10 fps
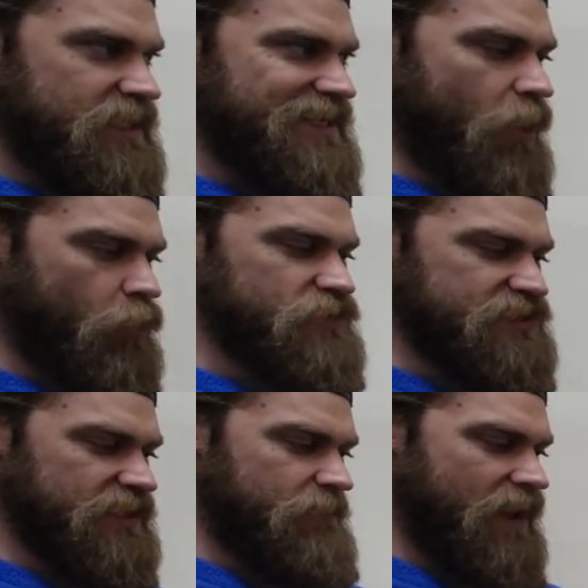and always
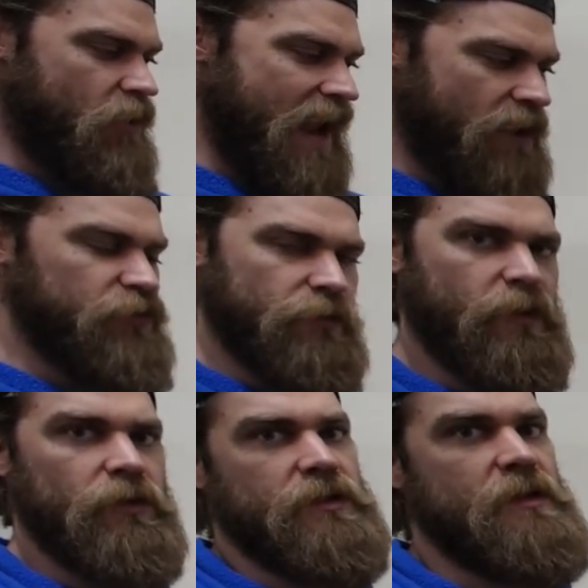think about how you're
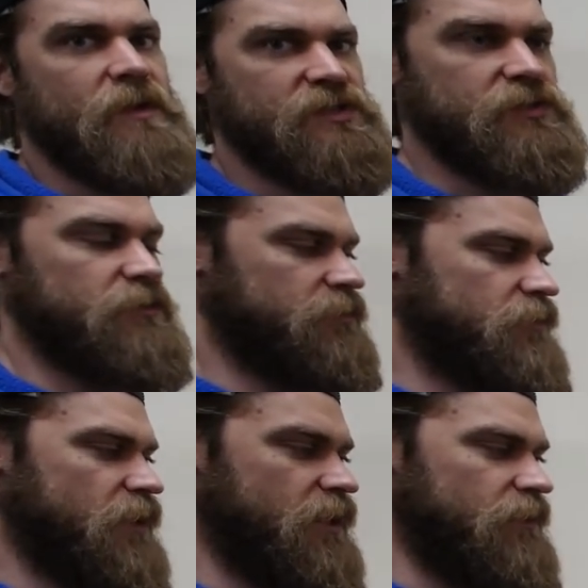pulling the muscle,
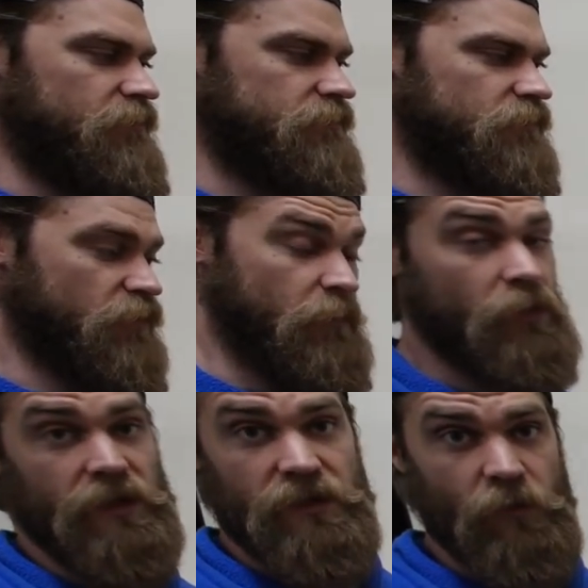or
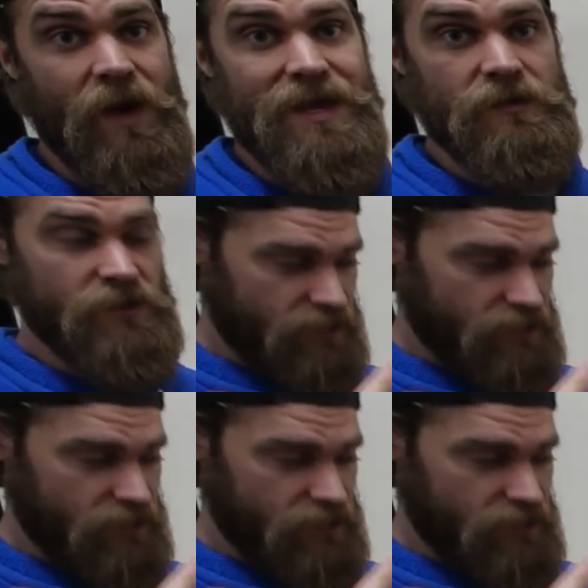pulling the weight,